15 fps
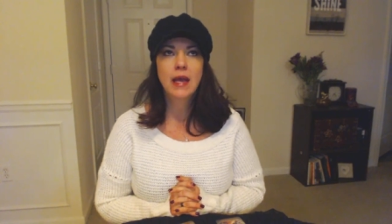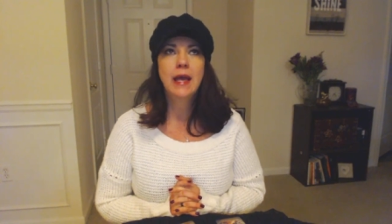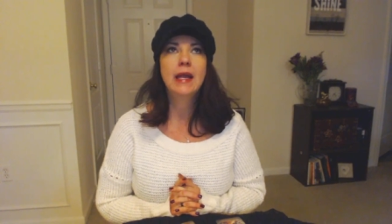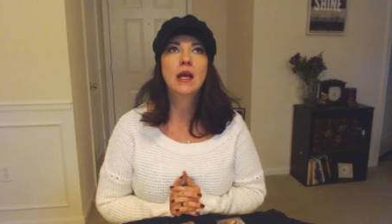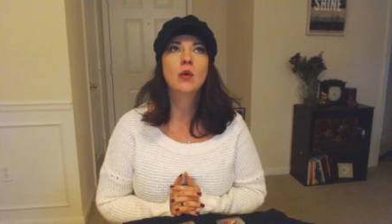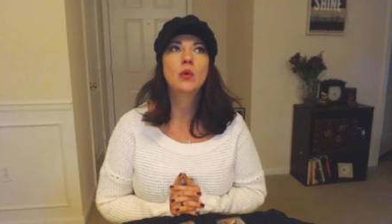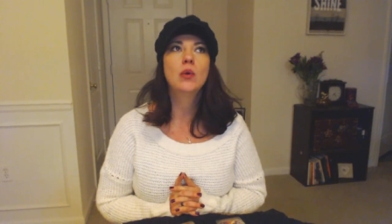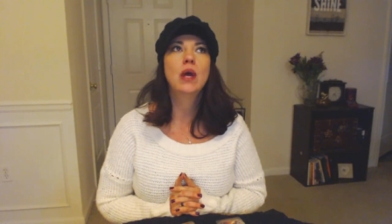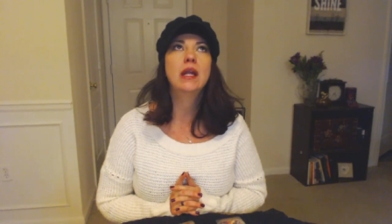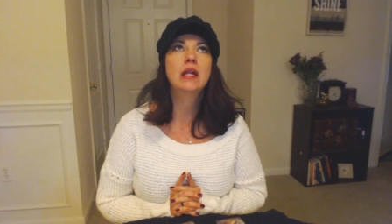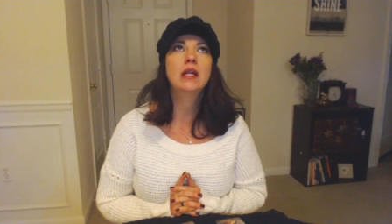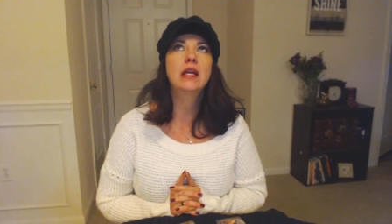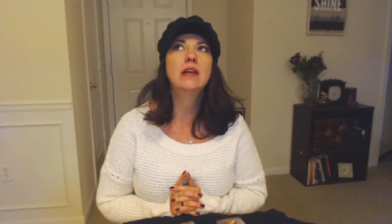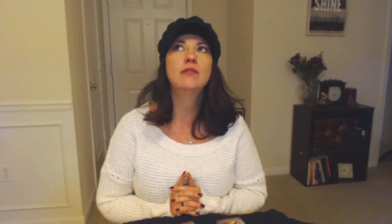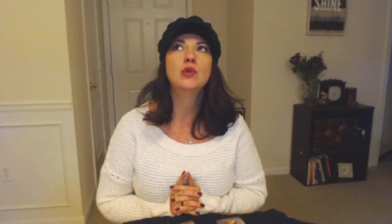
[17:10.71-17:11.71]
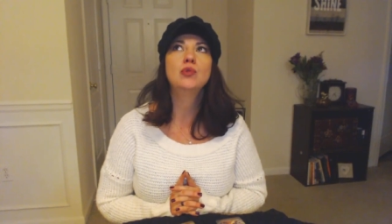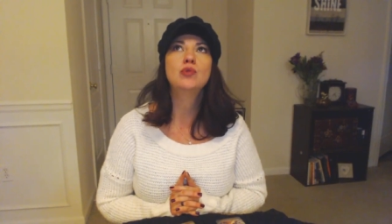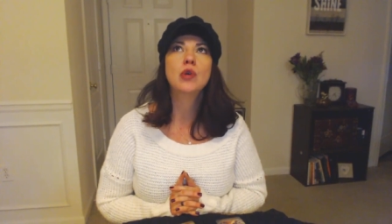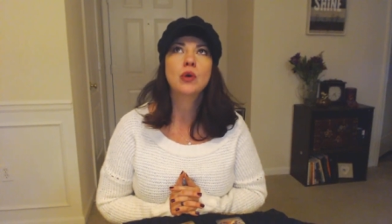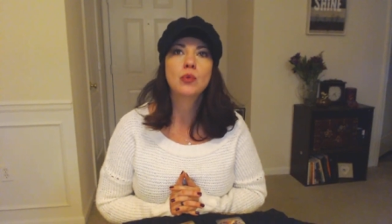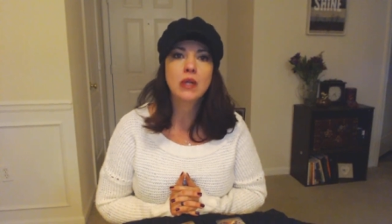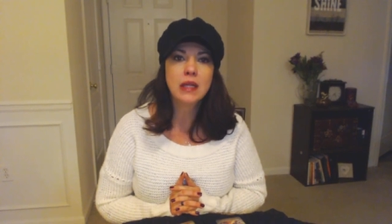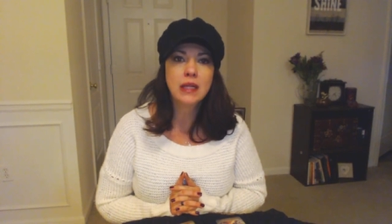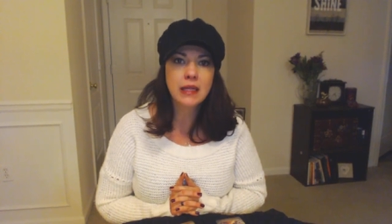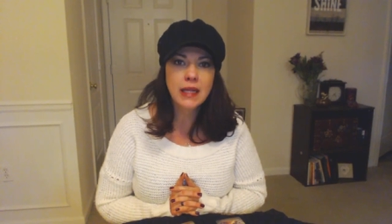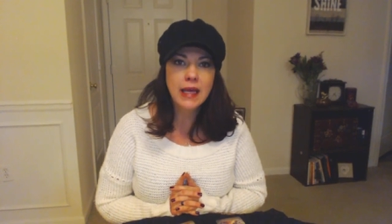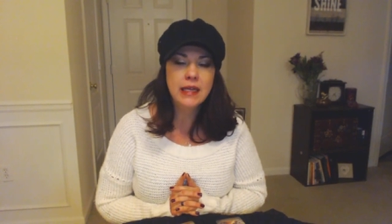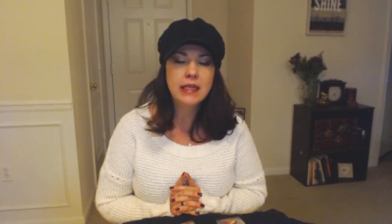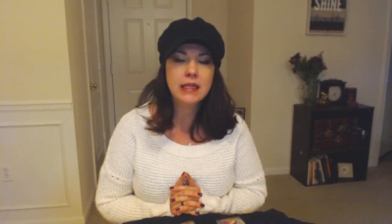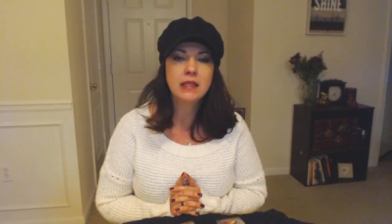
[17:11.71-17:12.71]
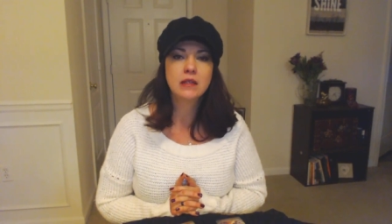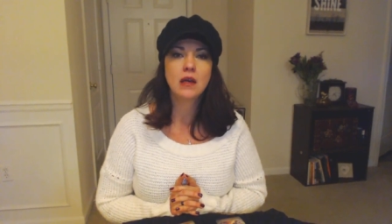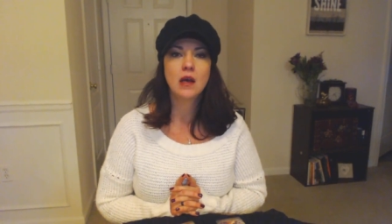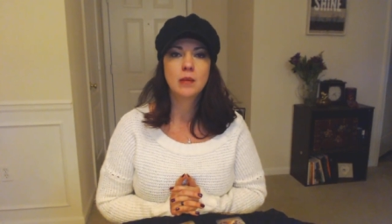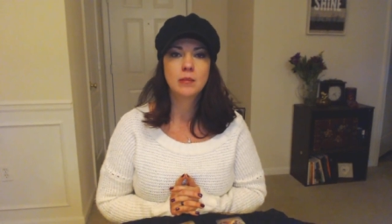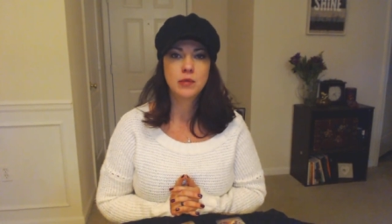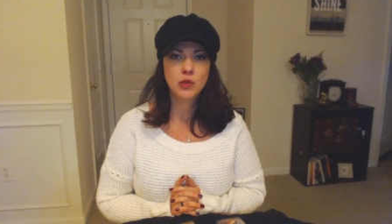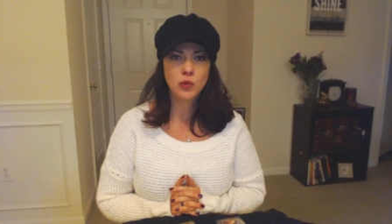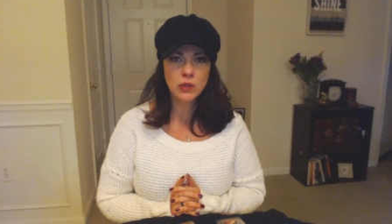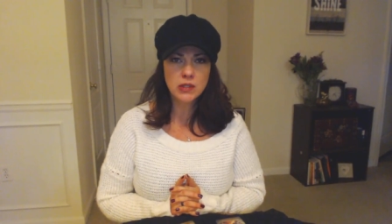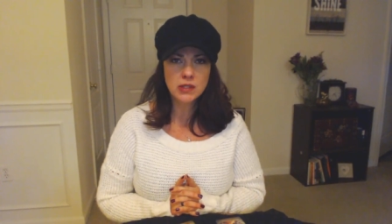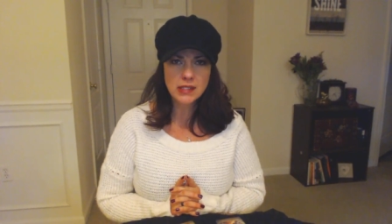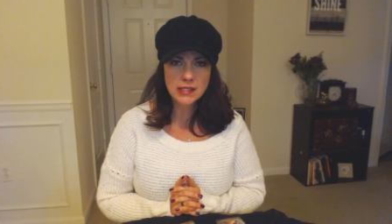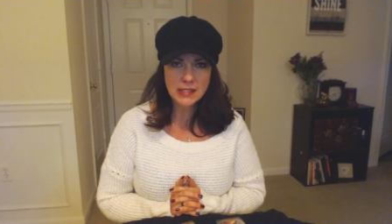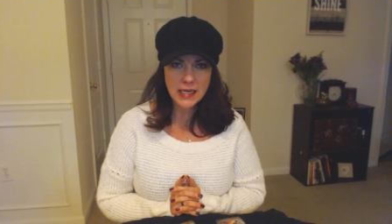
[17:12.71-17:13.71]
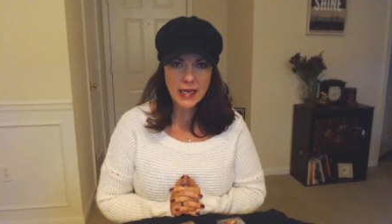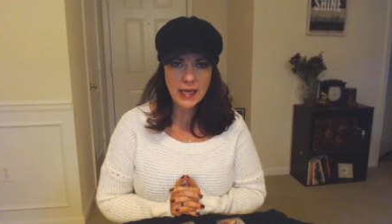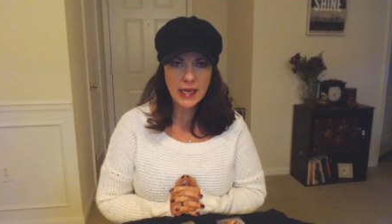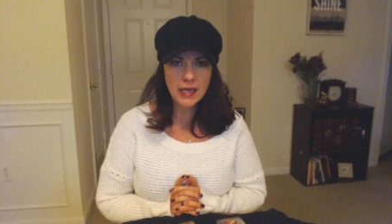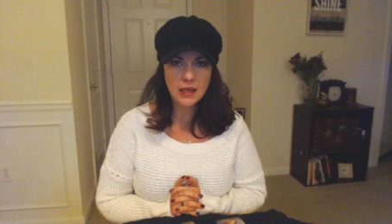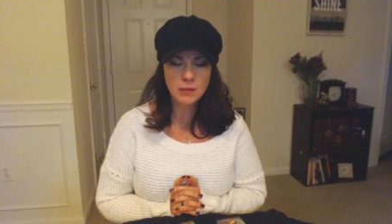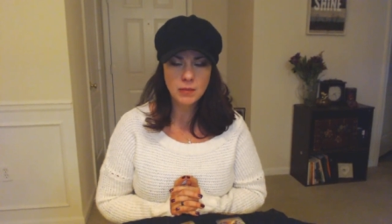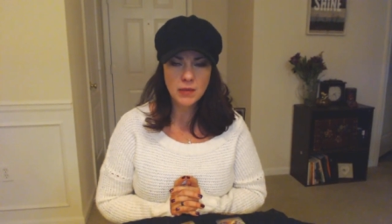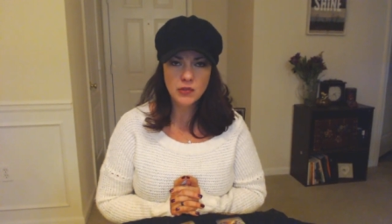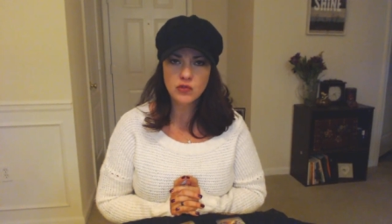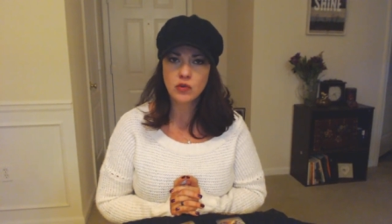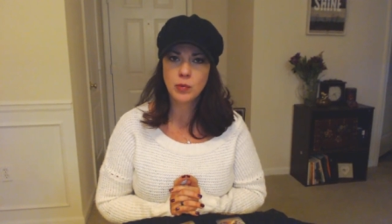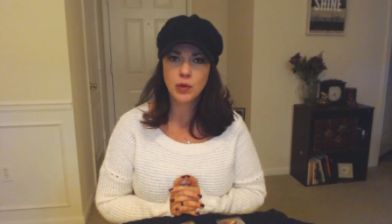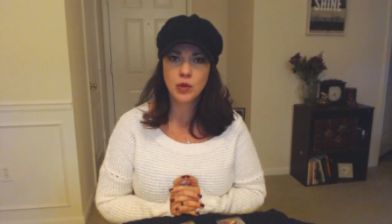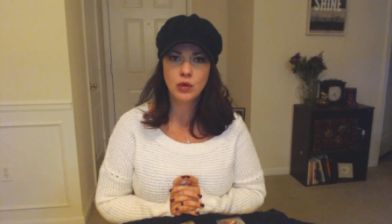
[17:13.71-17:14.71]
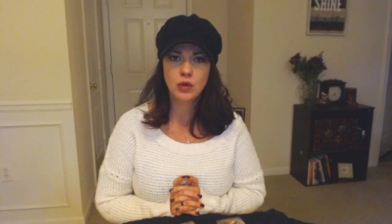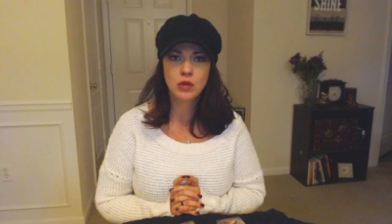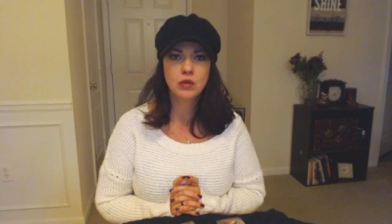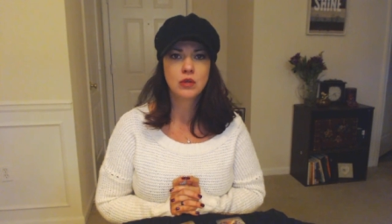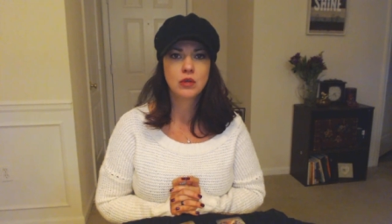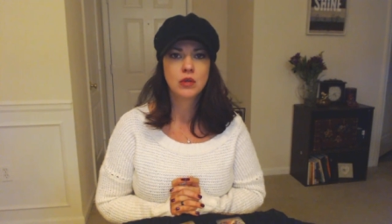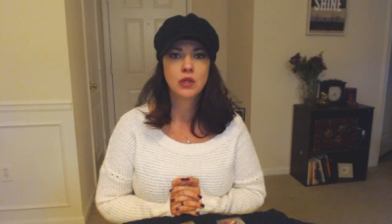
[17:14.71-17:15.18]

And I and if you don't let it come, you will stay miserable.